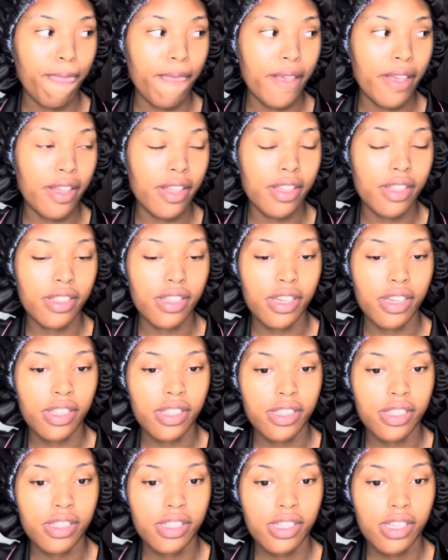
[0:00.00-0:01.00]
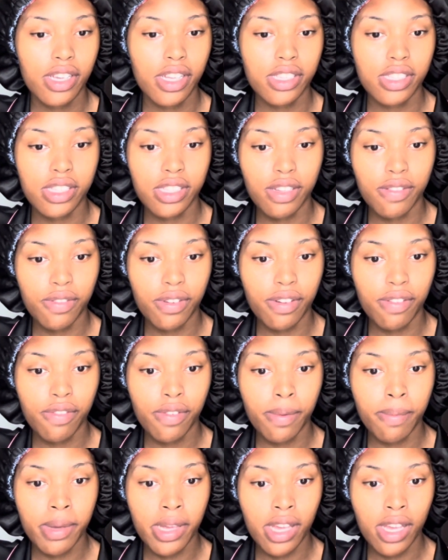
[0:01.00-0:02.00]
It hits different
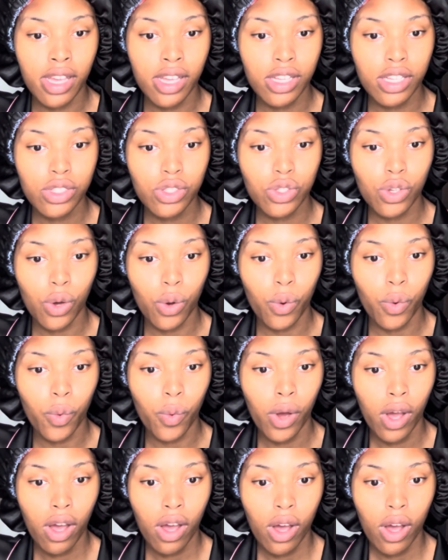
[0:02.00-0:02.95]
for me, so